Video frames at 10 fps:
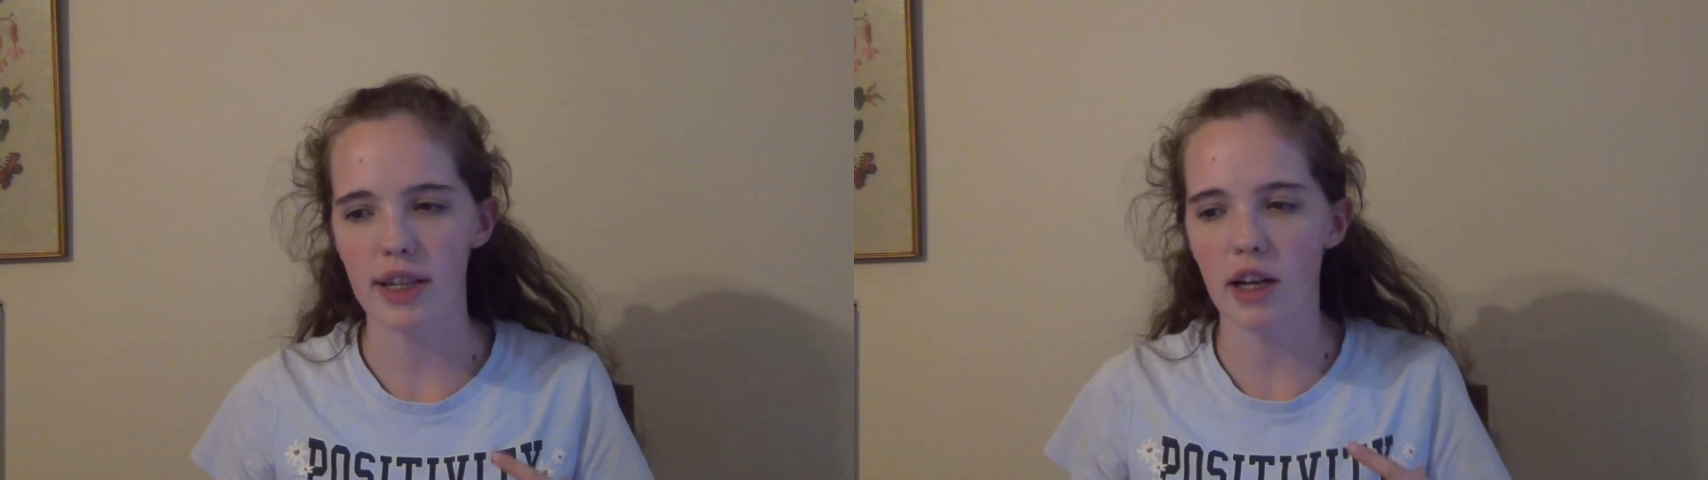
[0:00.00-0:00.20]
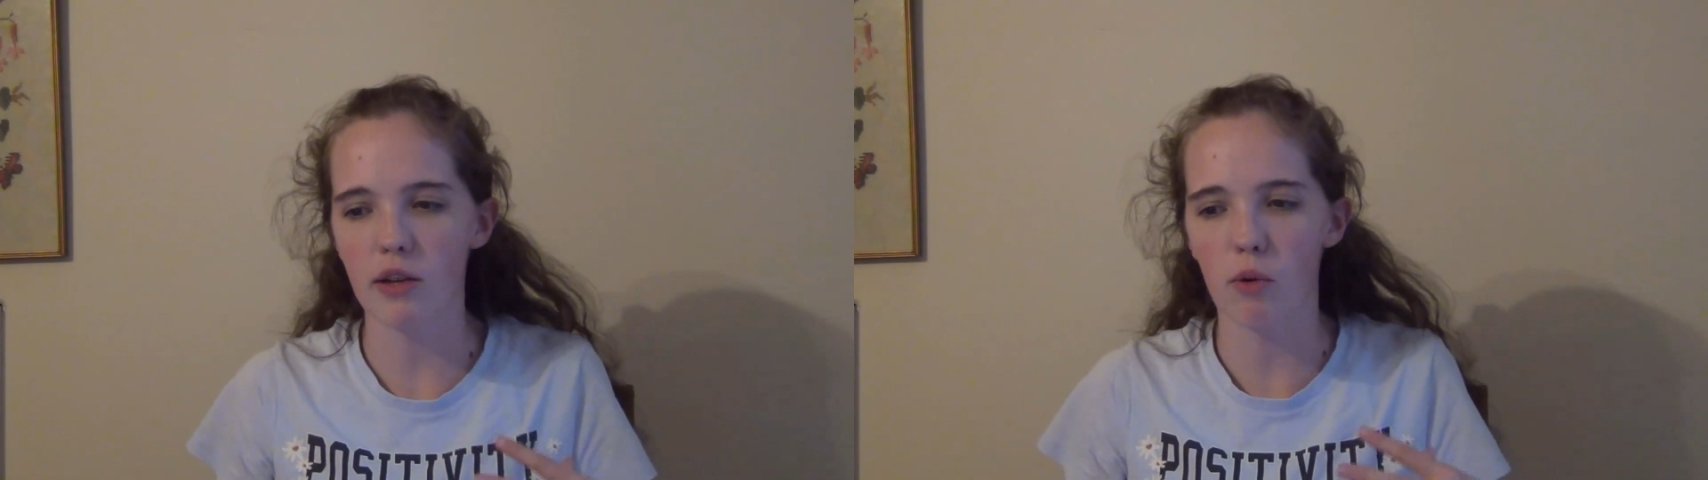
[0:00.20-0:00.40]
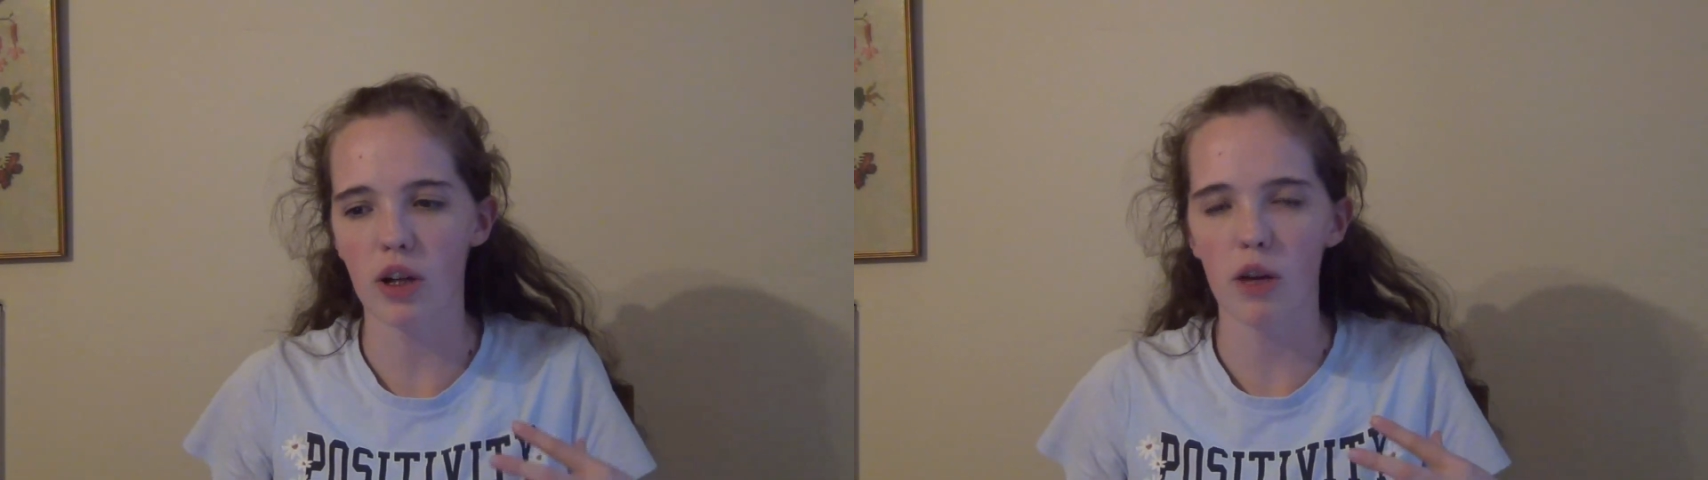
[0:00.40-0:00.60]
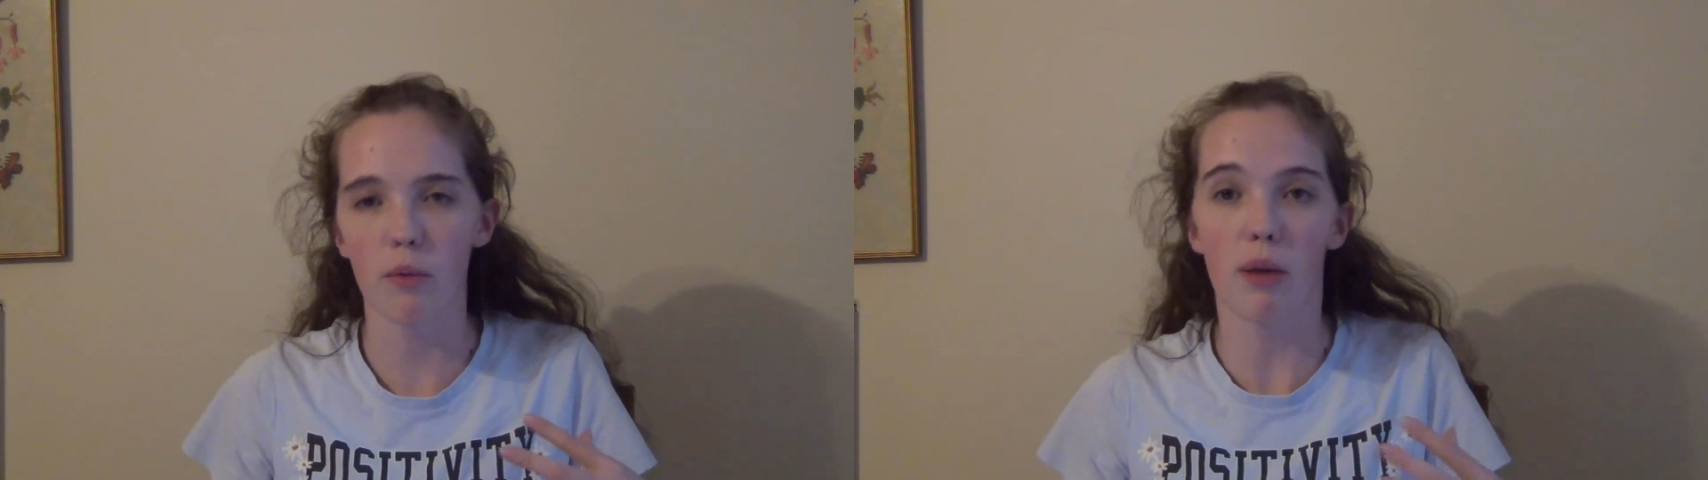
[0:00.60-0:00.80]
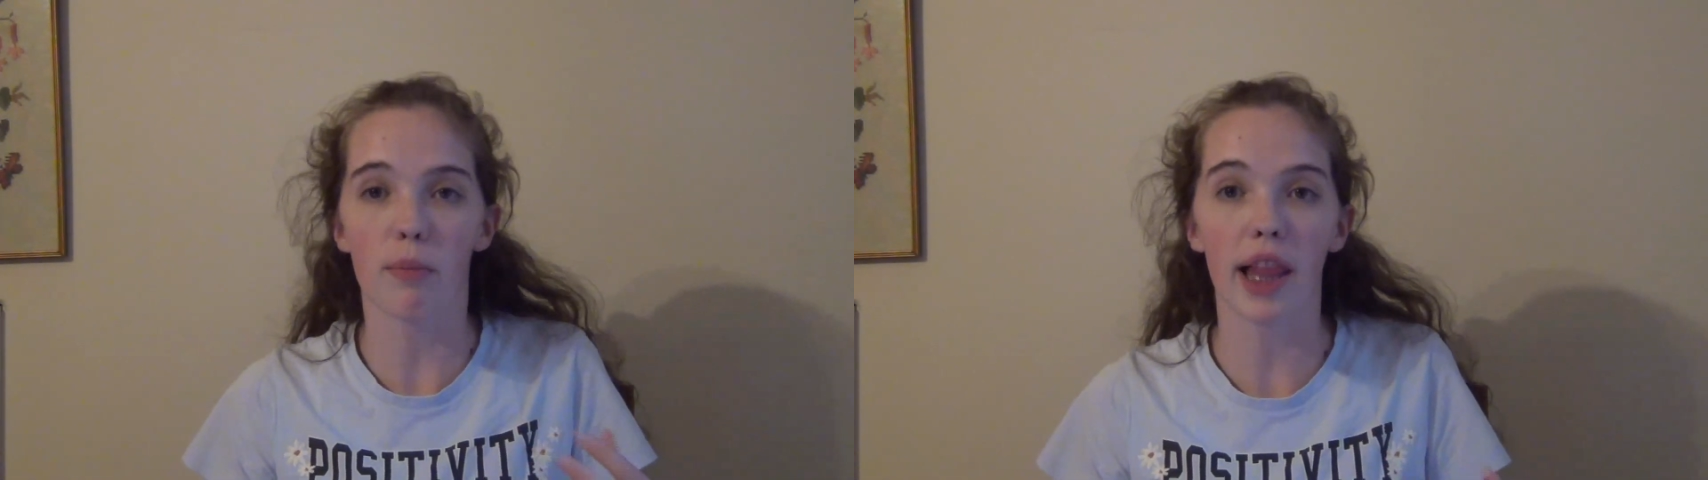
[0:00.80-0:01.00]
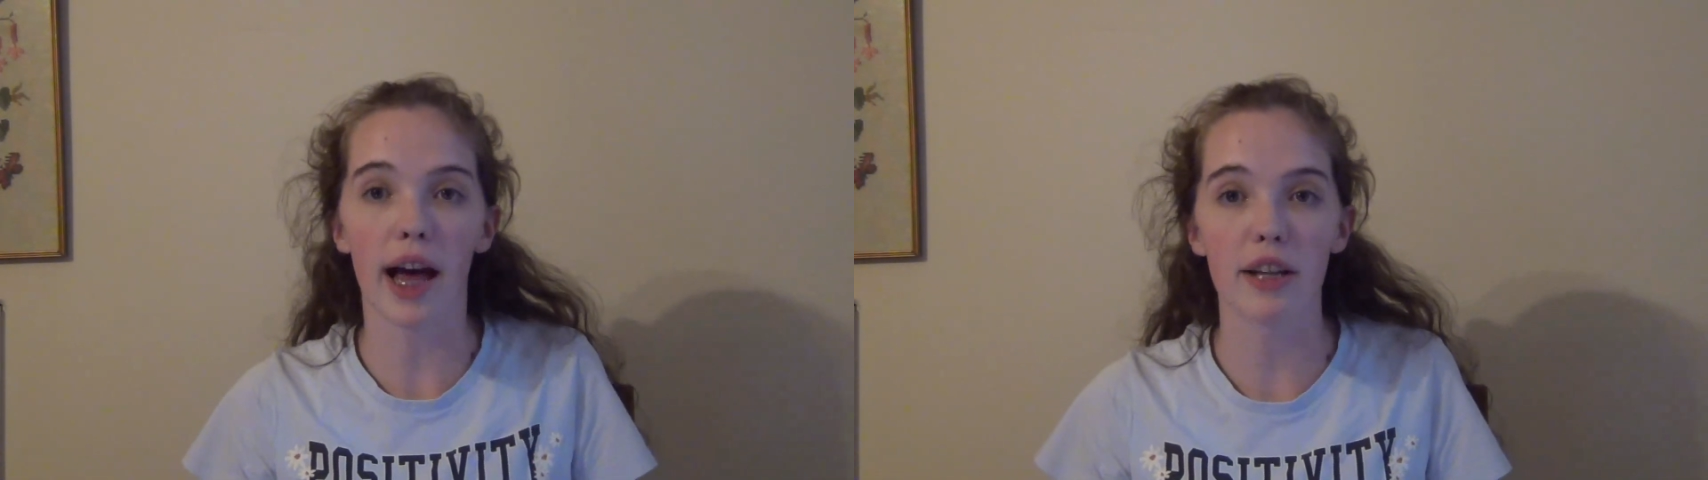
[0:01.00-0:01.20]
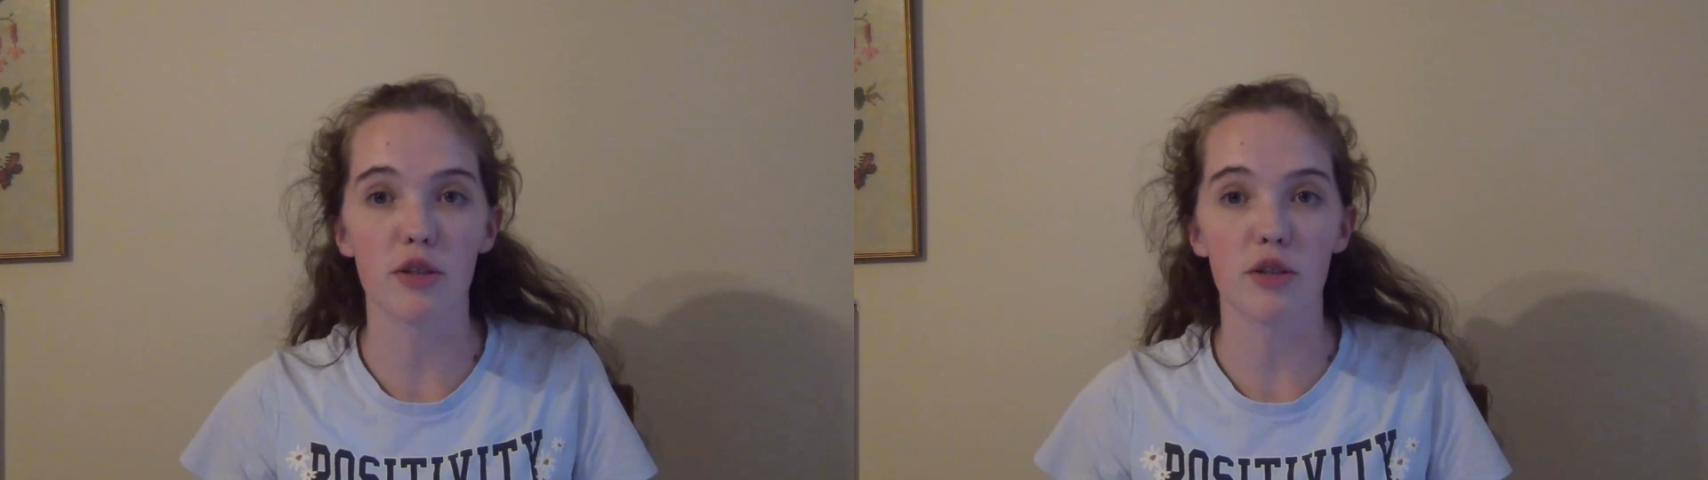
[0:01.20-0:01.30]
and what can we apply